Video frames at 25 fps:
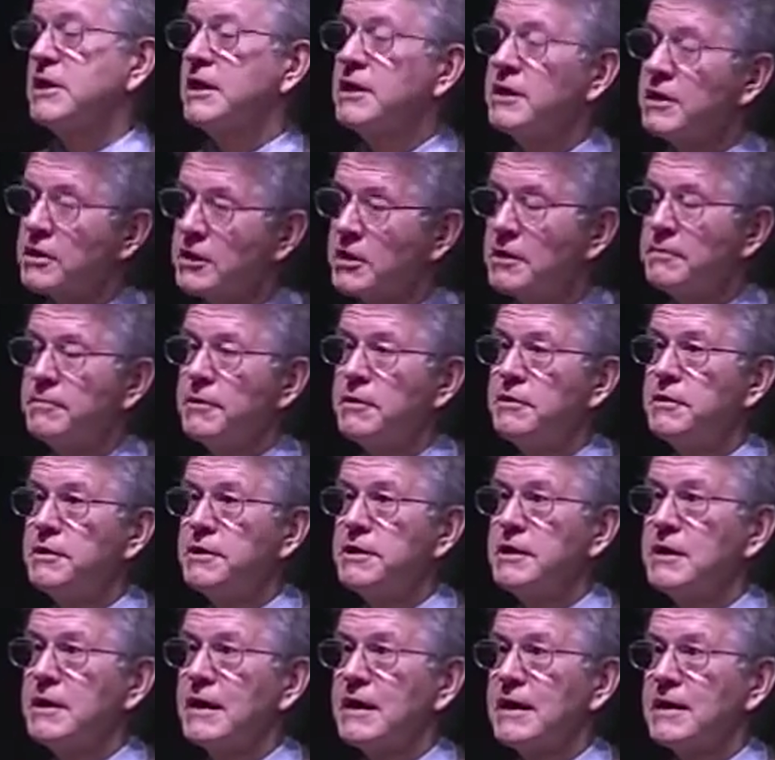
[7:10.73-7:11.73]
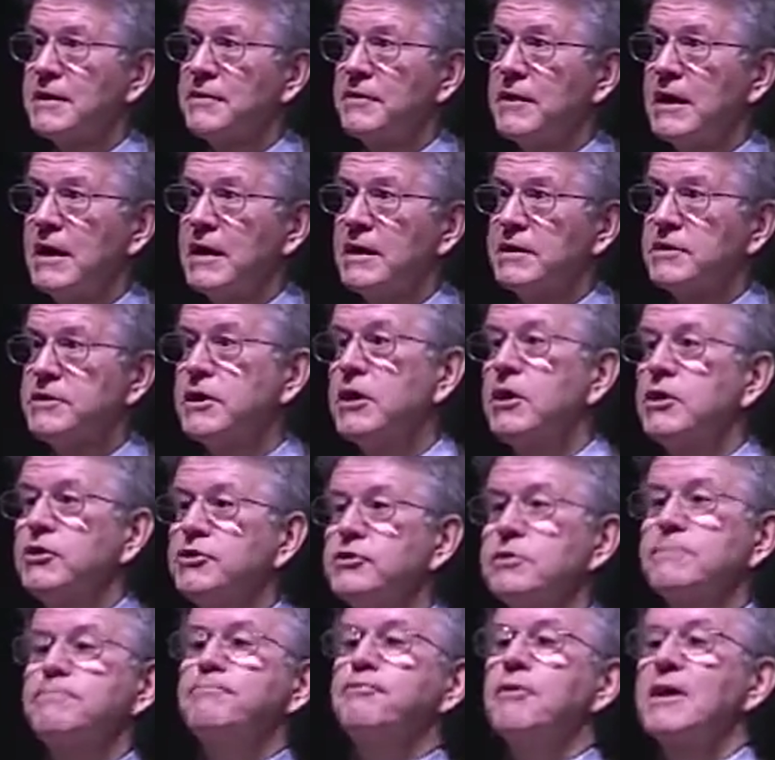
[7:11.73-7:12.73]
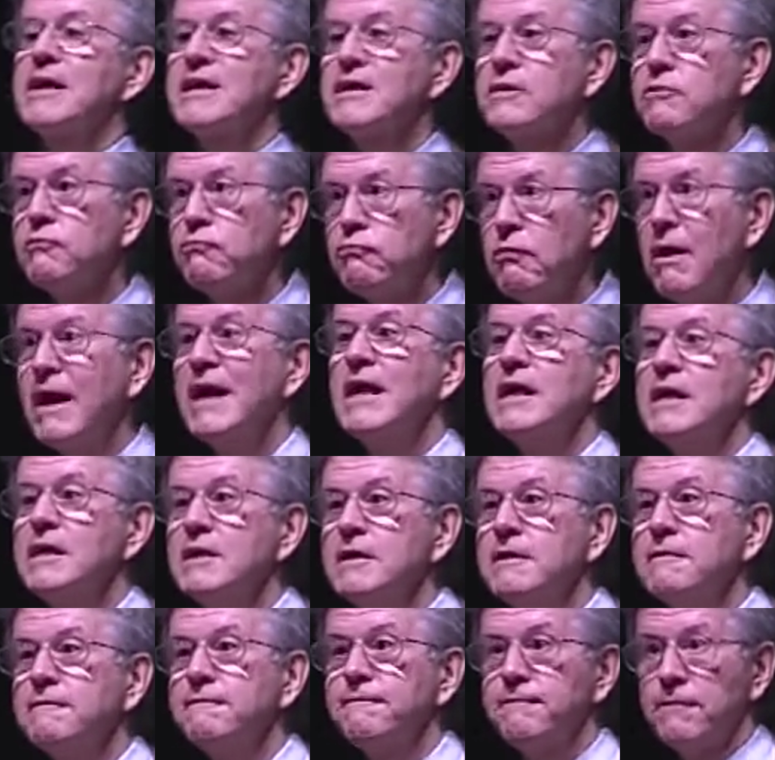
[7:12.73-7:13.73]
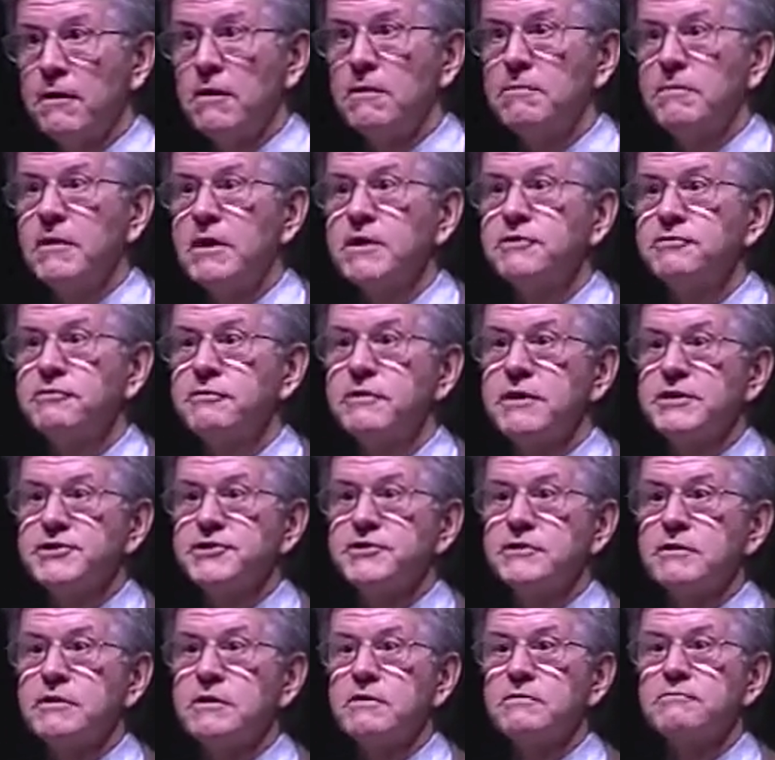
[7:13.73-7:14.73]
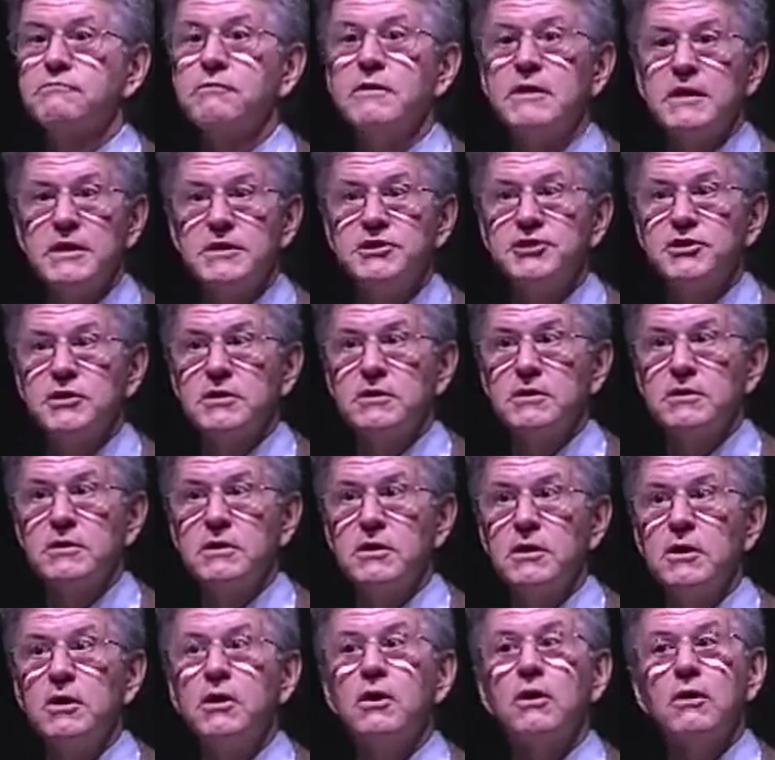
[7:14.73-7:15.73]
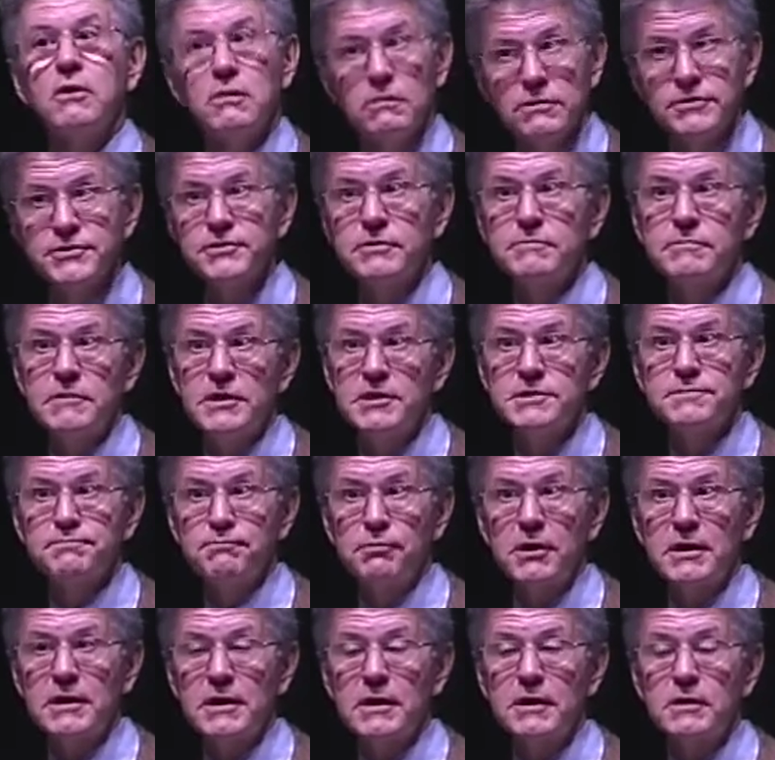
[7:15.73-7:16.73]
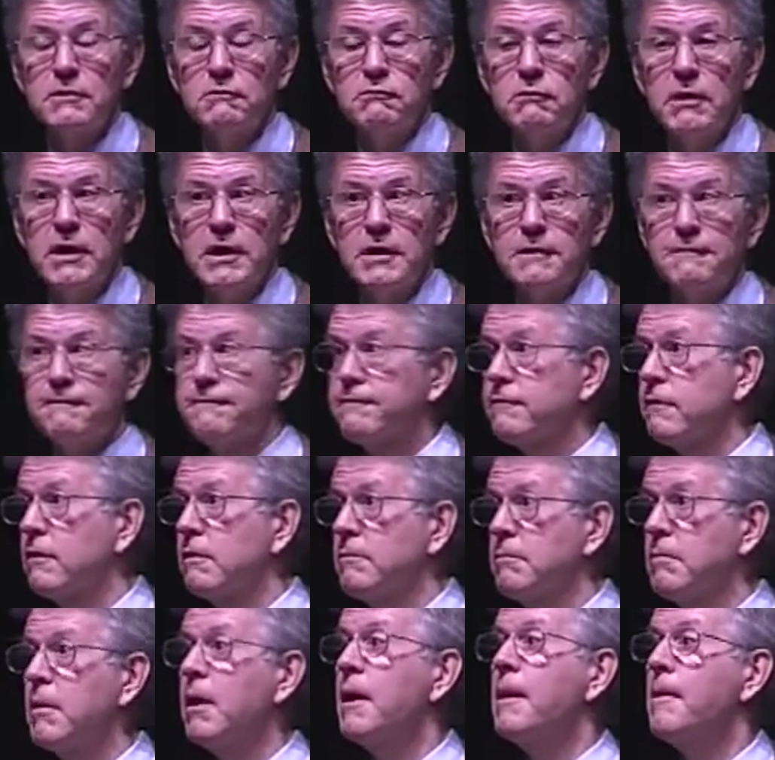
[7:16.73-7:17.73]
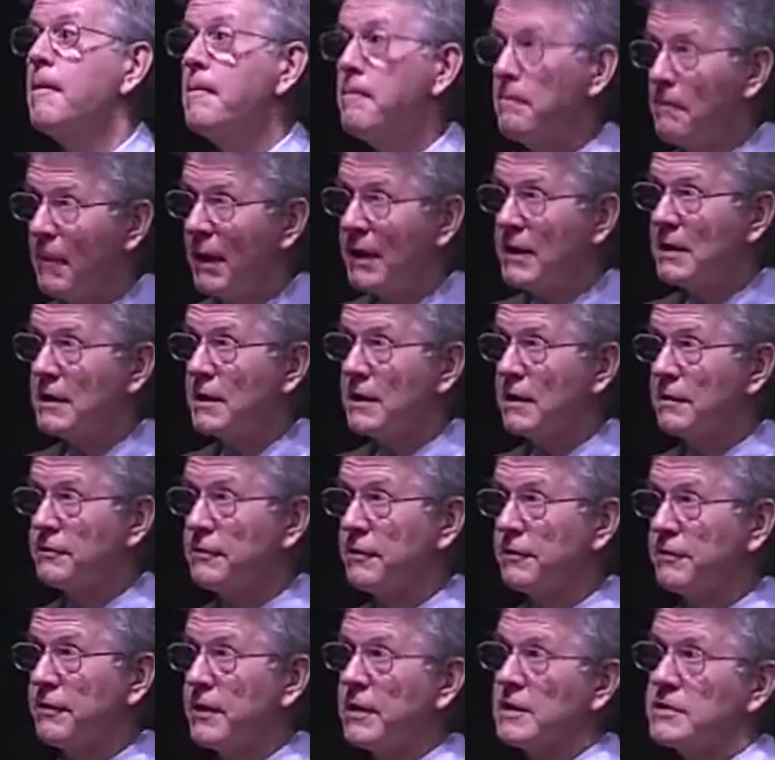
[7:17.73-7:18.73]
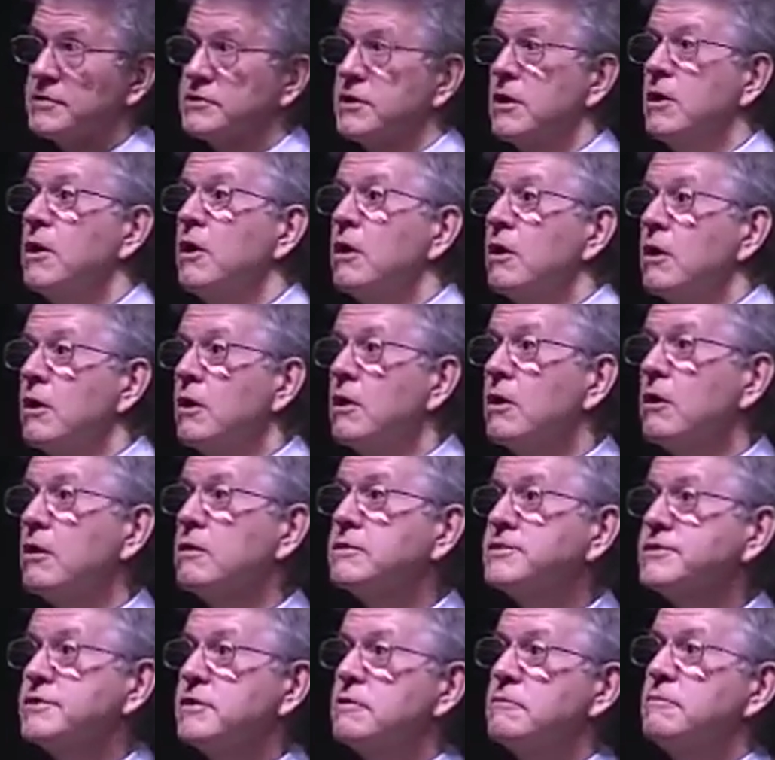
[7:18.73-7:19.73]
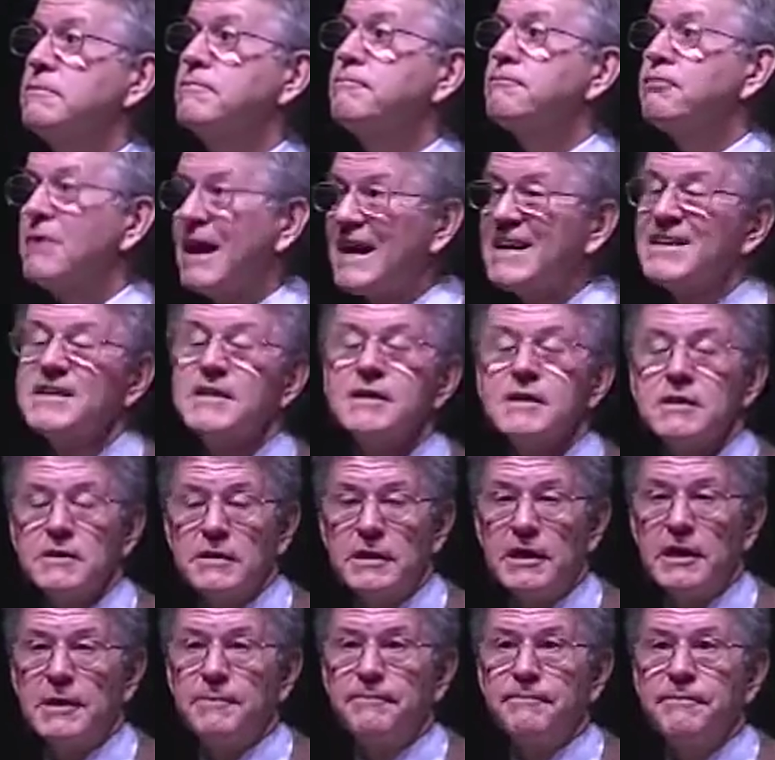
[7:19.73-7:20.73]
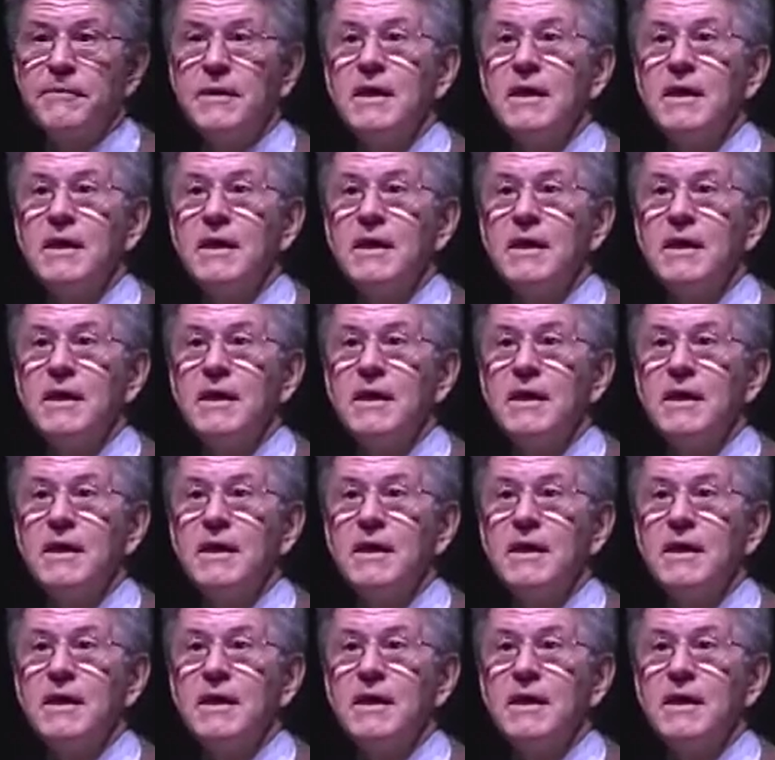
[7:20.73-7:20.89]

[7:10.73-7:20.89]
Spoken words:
In a community like that, to break away from a traditional religion also means breaking away from many other things. Also, practically,